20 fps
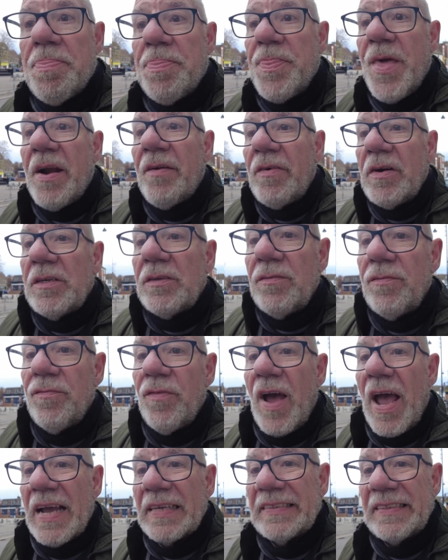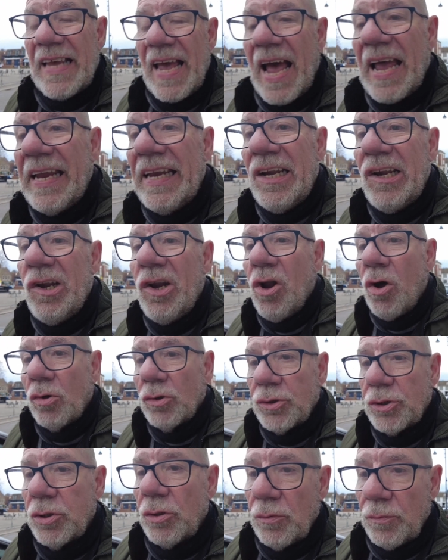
There is in fact a lot